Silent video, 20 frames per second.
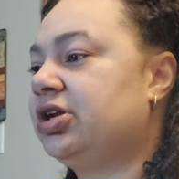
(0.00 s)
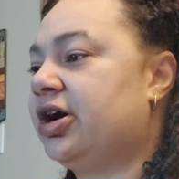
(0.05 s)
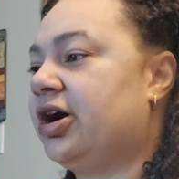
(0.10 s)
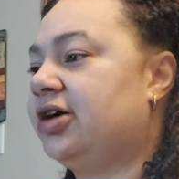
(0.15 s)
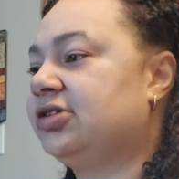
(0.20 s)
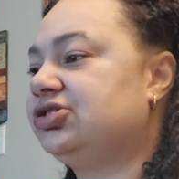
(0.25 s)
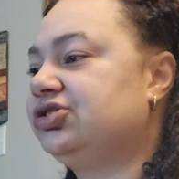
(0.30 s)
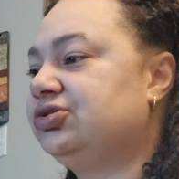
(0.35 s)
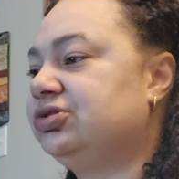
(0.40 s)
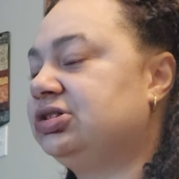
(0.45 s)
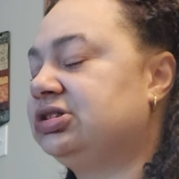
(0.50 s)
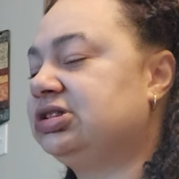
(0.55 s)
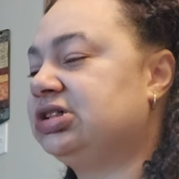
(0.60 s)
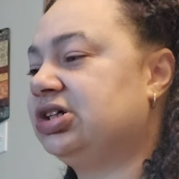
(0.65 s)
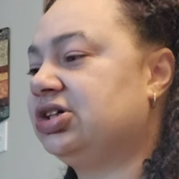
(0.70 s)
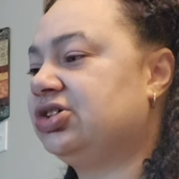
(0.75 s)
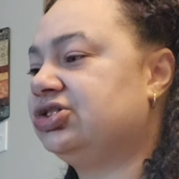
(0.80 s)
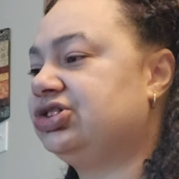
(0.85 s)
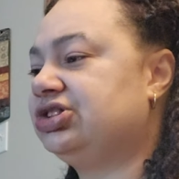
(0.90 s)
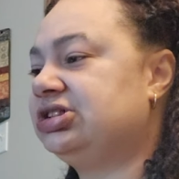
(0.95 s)
doctor. You could
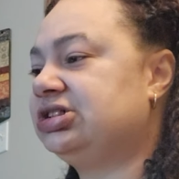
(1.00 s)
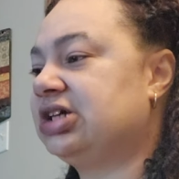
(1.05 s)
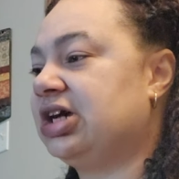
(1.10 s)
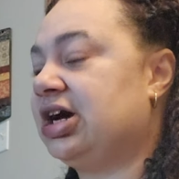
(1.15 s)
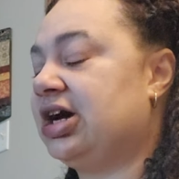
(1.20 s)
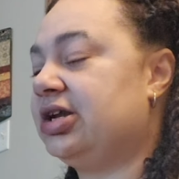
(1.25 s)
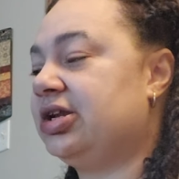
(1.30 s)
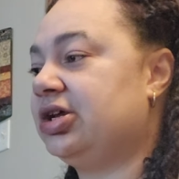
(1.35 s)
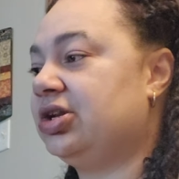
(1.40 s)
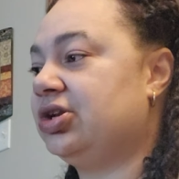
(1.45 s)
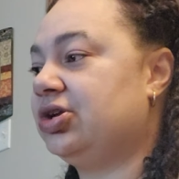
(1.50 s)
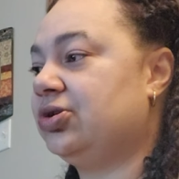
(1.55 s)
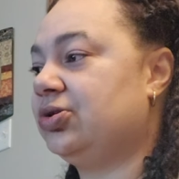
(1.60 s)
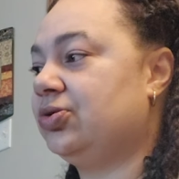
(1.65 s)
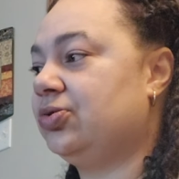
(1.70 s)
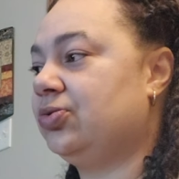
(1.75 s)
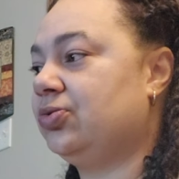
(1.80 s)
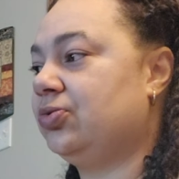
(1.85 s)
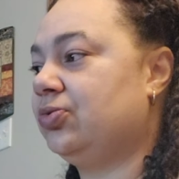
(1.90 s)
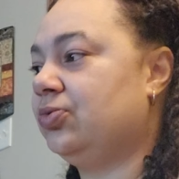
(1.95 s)
tell she's kind of
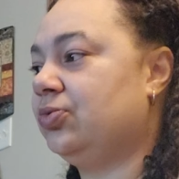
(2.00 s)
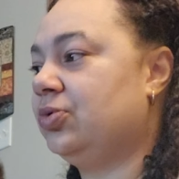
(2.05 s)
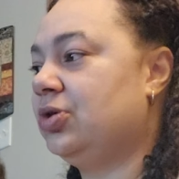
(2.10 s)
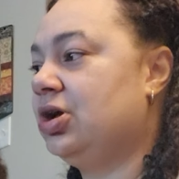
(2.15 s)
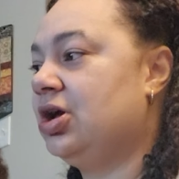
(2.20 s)
new